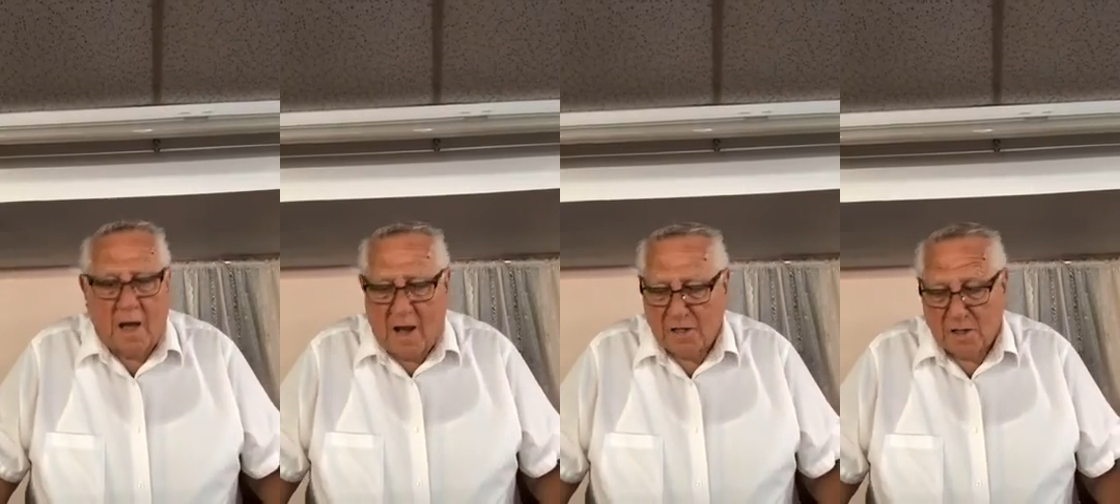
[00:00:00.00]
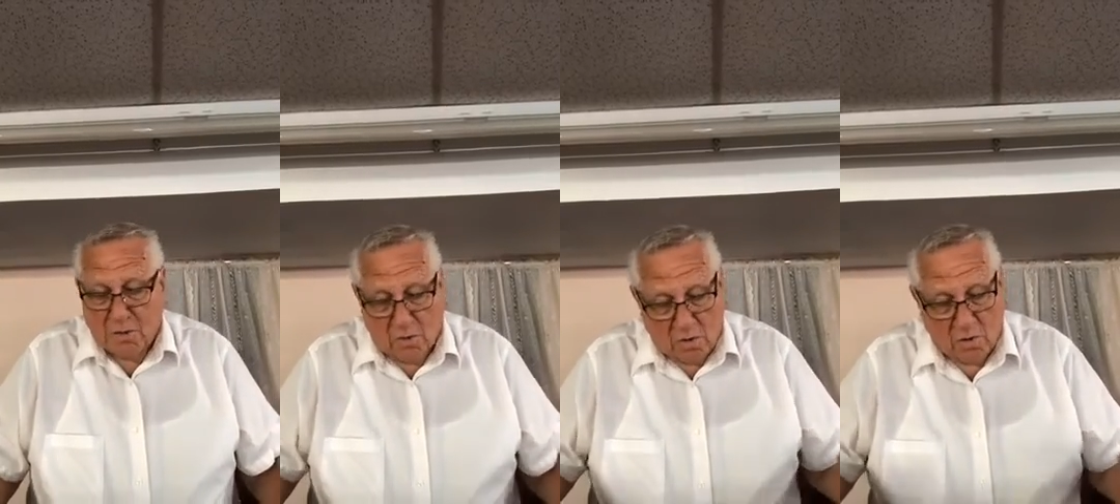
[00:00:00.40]
and I
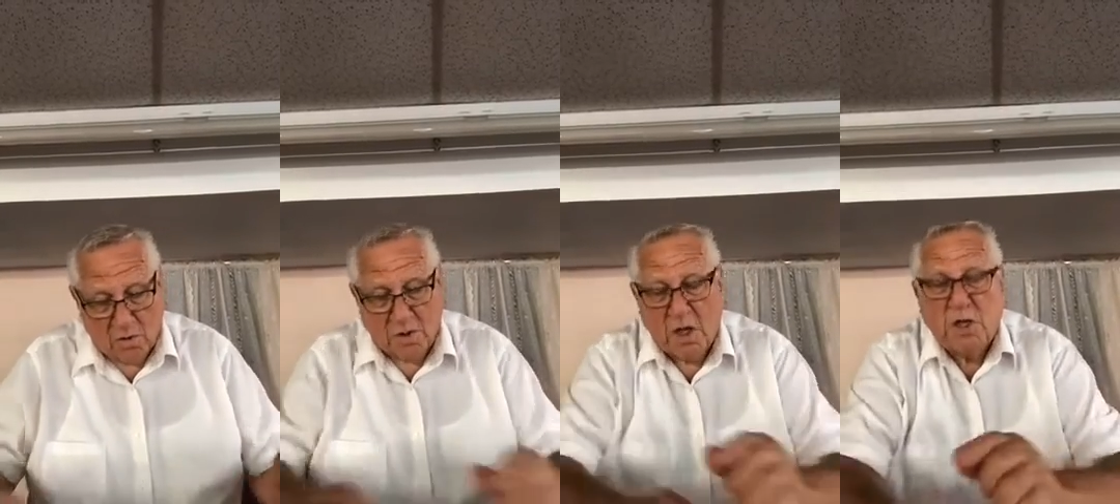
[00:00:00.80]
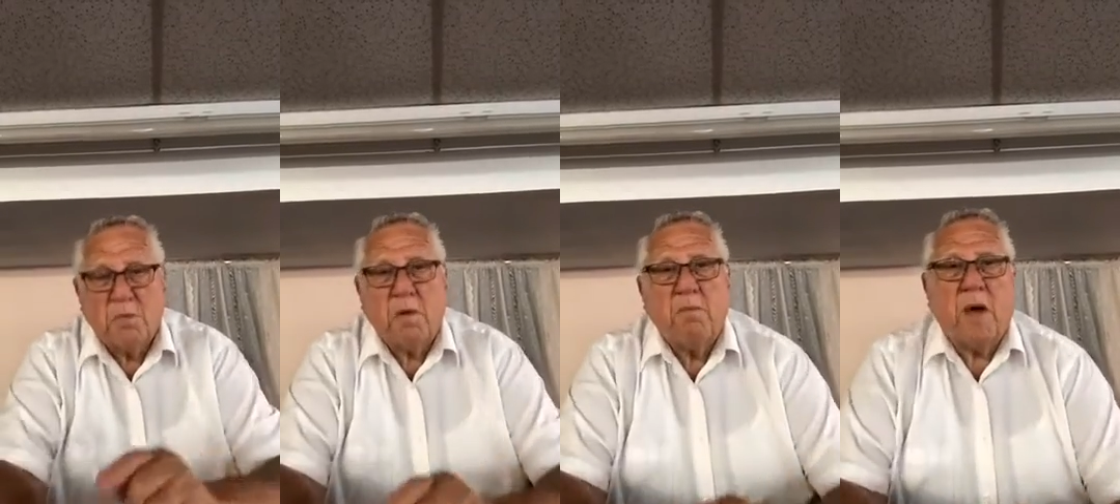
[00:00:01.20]
just, oh, the Lord's
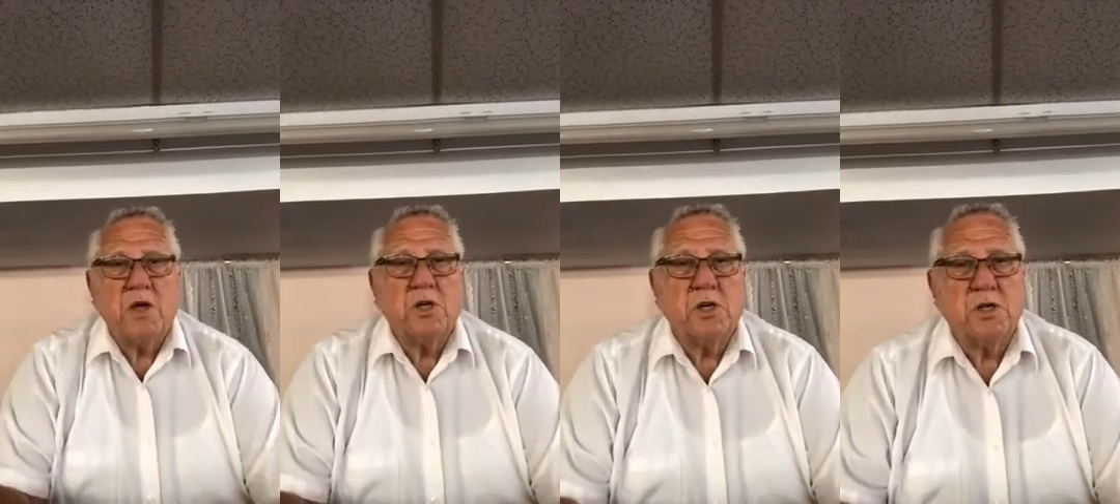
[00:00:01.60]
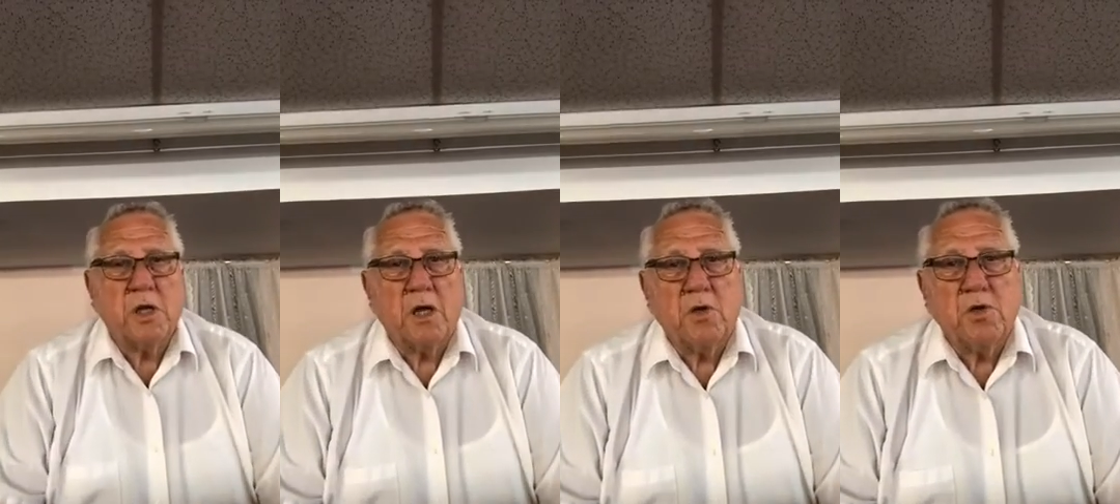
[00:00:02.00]
teaching me patience,
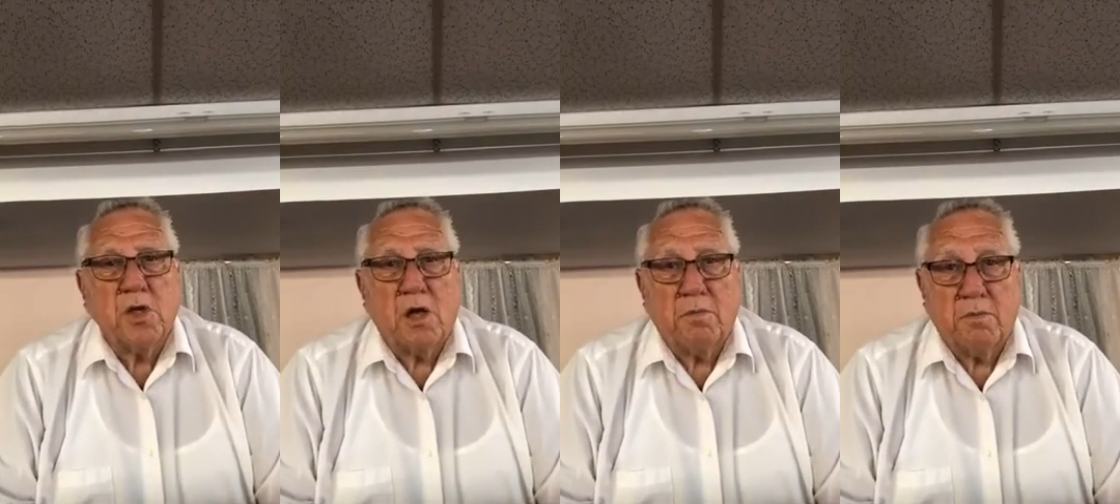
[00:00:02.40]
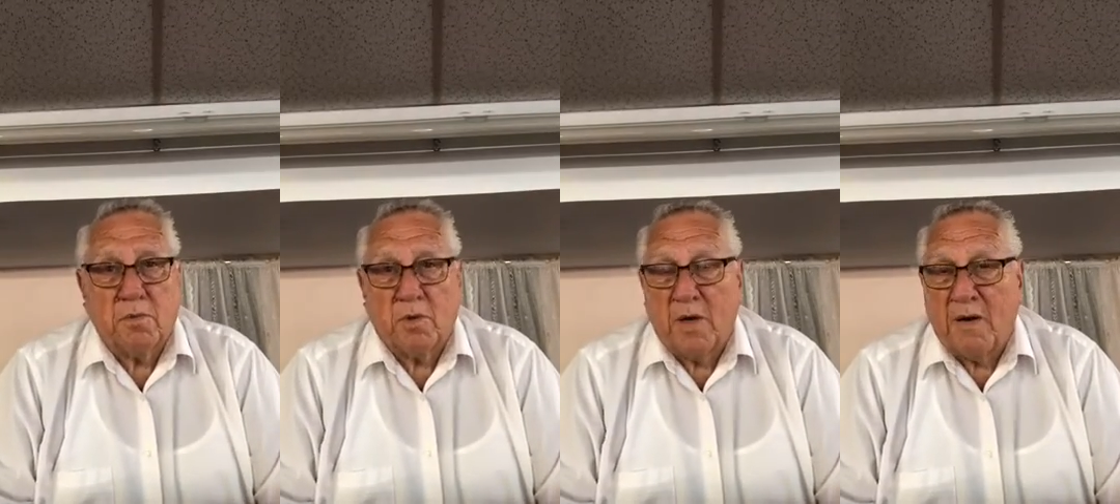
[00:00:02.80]
and you just
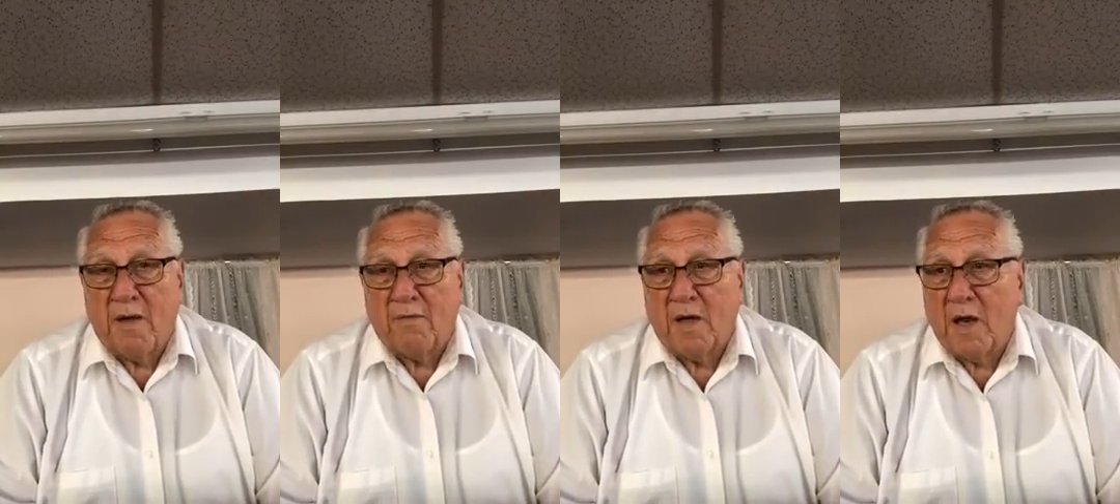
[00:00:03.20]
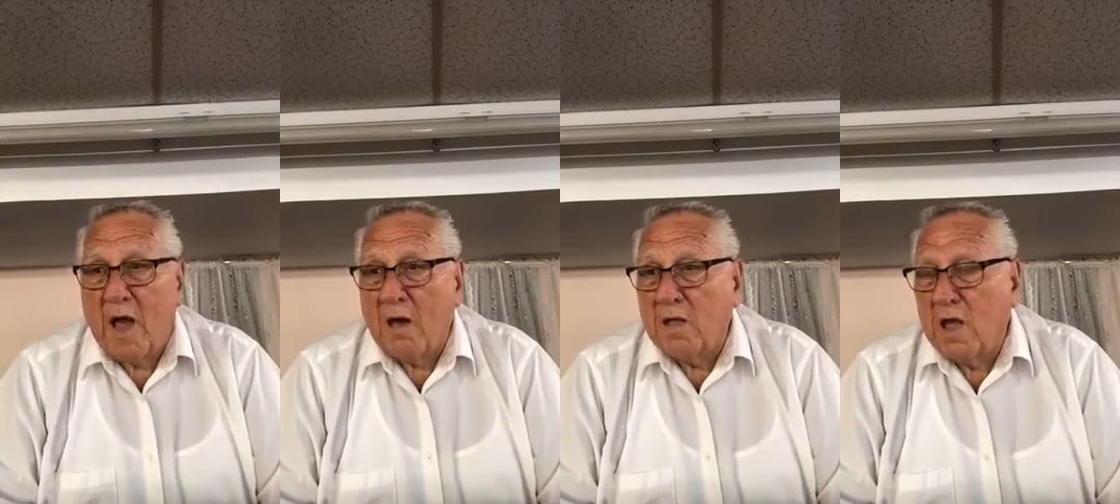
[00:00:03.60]
don't even have to get
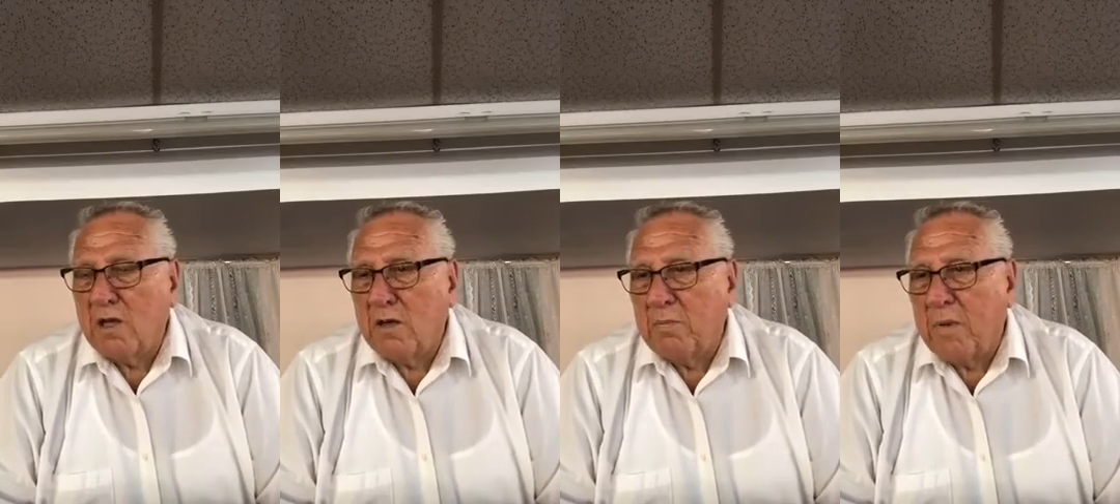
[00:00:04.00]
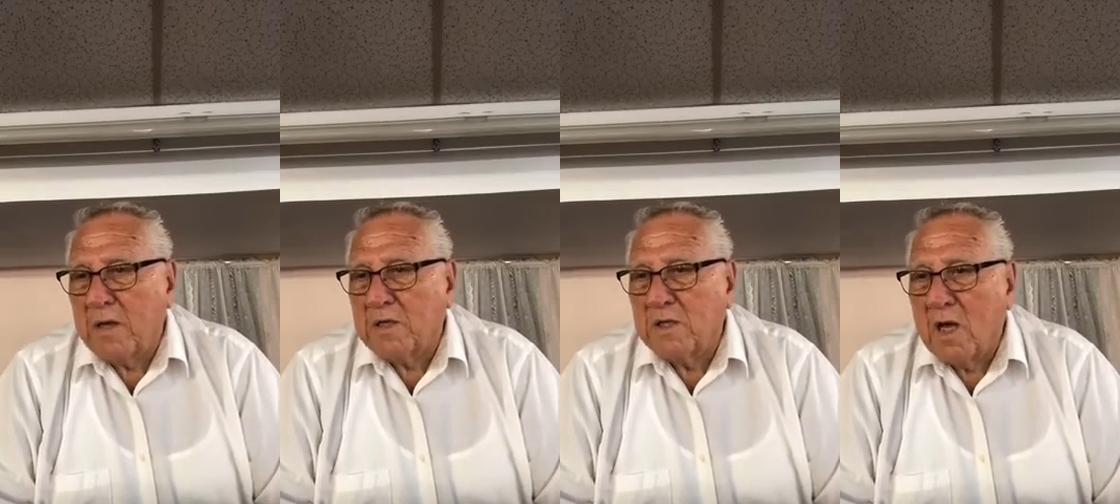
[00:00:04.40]
out. He takes you
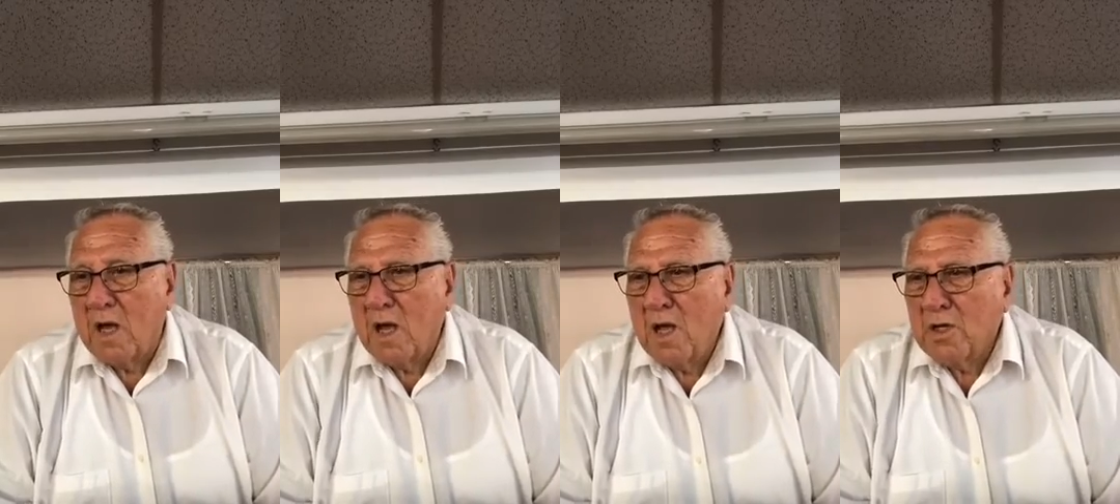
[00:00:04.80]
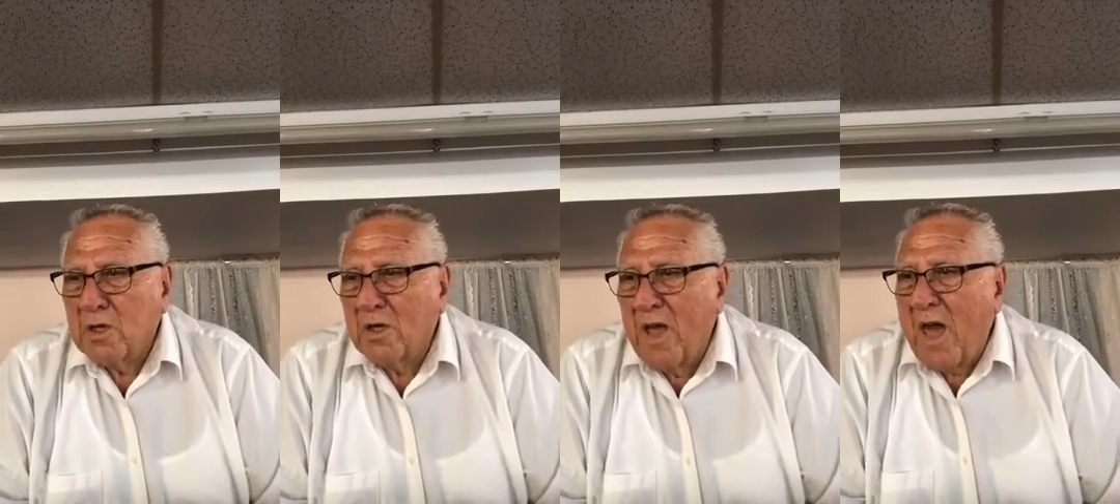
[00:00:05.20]
patience.
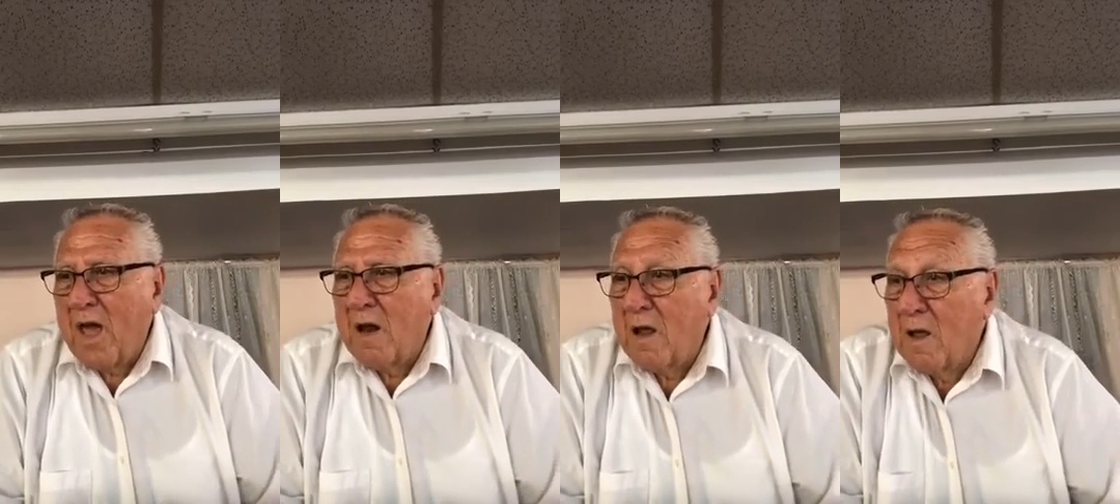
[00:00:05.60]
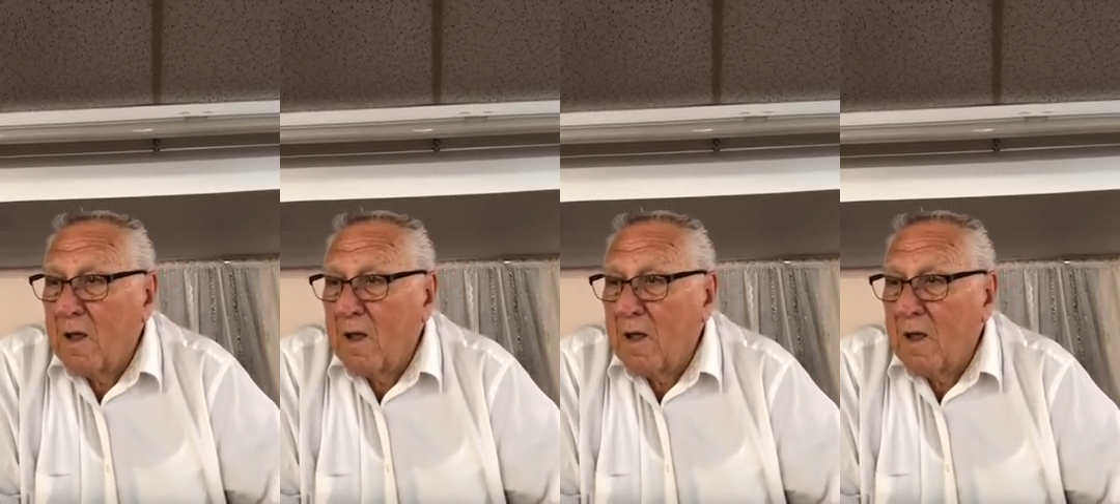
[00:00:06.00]
So then,